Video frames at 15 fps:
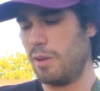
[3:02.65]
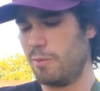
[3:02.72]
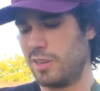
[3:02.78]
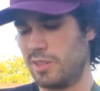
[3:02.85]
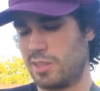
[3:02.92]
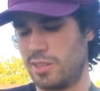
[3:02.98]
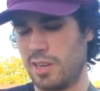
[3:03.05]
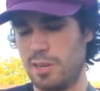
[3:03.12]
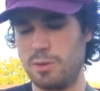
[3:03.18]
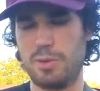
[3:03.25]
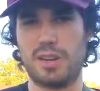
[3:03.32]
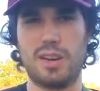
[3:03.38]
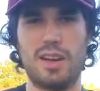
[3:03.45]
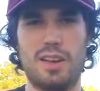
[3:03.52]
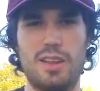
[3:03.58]
want to sell you a
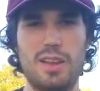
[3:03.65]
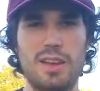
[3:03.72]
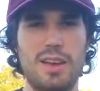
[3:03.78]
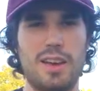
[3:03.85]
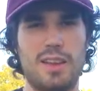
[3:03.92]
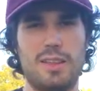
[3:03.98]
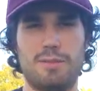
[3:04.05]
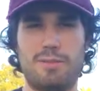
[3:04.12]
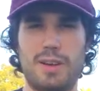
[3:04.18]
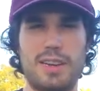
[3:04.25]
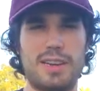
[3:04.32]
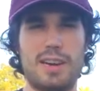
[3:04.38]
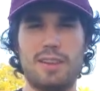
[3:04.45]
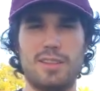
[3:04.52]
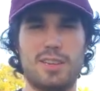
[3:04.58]
gun and then
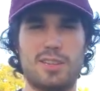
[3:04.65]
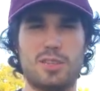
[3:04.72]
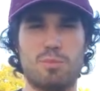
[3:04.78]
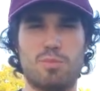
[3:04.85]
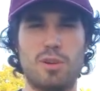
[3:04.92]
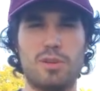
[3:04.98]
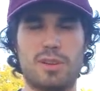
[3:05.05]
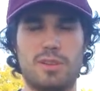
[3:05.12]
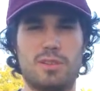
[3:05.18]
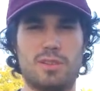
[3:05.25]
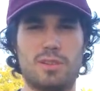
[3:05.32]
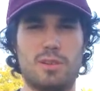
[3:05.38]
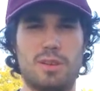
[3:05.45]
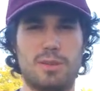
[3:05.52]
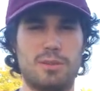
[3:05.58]
find out that it's broken.
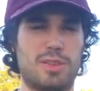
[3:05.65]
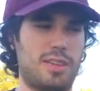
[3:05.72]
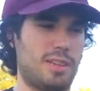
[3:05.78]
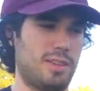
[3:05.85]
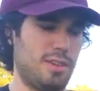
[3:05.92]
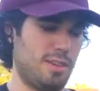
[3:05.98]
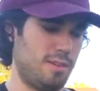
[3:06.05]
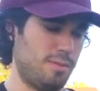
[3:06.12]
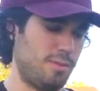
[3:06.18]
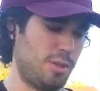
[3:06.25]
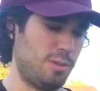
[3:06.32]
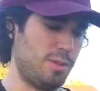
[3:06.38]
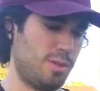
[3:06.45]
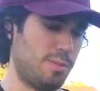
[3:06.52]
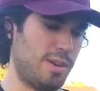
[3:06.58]
So I was like, you know,
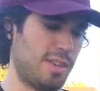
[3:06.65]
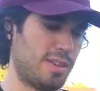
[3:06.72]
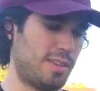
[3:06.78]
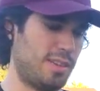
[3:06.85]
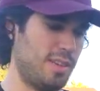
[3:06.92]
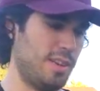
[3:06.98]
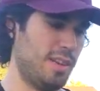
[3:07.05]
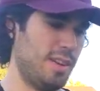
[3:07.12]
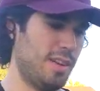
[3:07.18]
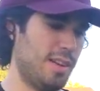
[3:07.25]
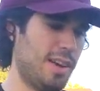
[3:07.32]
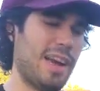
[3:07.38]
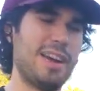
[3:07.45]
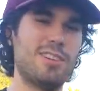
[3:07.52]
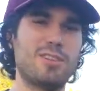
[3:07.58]
200 bucks.
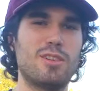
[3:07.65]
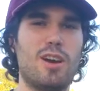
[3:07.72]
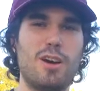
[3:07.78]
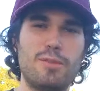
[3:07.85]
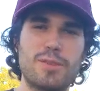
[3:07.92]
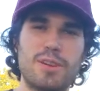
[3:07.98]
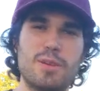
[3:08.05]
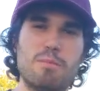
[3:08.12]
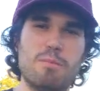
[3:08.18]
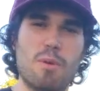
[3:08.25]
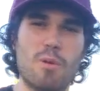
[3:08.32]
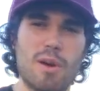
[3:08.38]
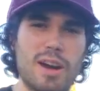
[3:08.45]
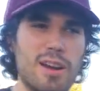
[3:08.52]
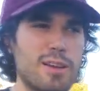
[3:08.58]
I actually offered him
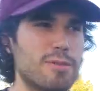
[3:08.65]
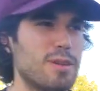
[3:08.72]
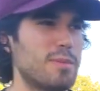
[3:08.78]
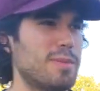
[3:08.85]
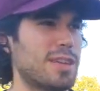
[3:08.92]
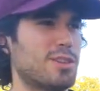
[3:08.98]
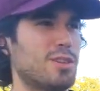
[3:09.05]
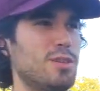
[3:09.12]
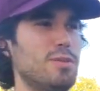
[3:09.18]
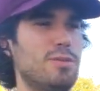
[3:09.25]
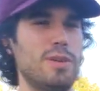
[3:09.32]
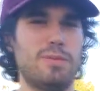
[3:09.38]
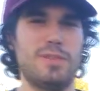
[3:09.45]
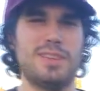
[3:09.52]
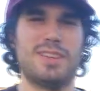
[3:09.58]
more. I offered him like
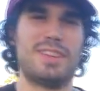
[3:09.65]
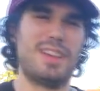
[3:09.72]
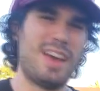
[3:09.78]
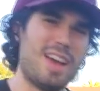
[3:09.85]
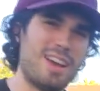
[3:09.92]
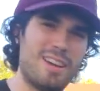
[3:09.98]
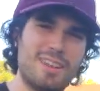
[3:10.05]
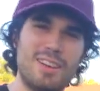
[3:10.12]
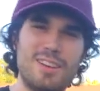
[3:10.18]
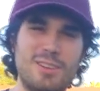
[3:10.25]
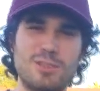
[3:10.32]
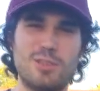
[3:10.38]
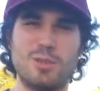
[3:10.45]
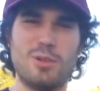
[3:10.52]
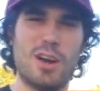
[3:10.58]
250. He's like, ah,
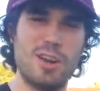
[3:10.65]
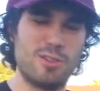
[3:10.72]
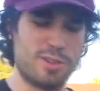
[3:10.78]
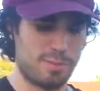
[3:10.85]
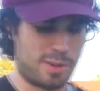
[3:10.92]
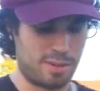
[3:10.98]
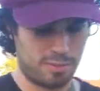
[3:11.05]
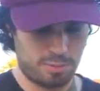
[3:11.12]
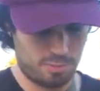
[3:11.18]
200. I'm like,